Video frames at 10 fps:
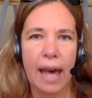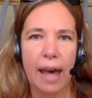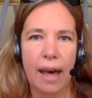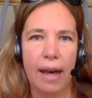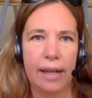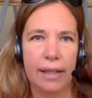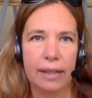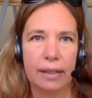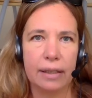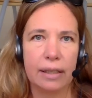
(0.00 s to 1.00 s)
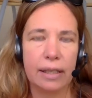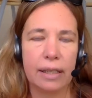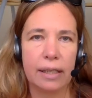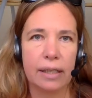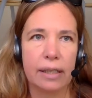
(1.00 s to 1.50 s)
And
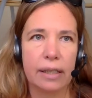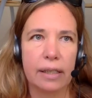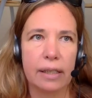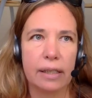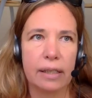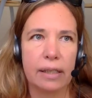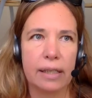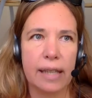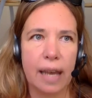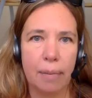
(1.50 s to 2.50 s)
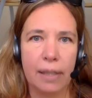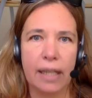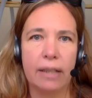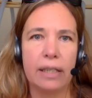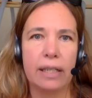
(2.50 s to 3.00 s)
same
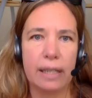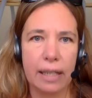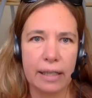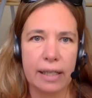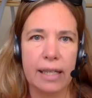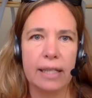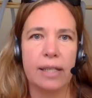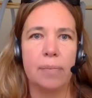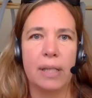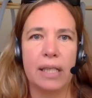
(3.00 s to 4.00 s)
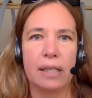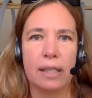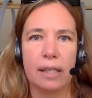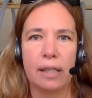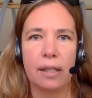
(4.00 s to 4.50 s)
thing, just an
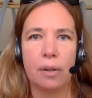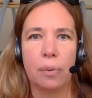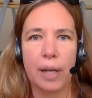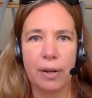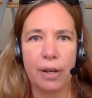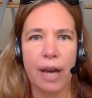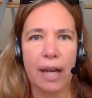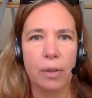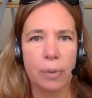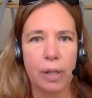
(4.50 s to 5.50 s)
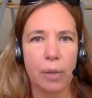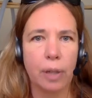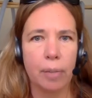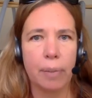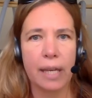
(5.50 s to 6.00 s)
assessment. Where are you at? Where do you
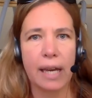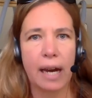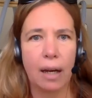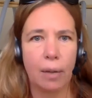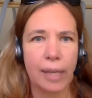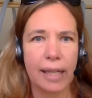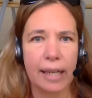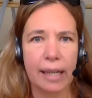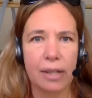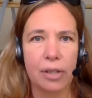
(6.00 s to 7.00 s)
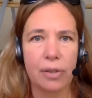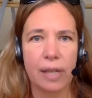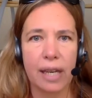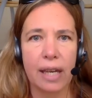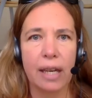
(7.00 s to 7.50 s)
want to be? How are we going to get you
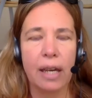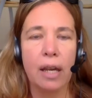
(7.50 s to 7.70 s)
there?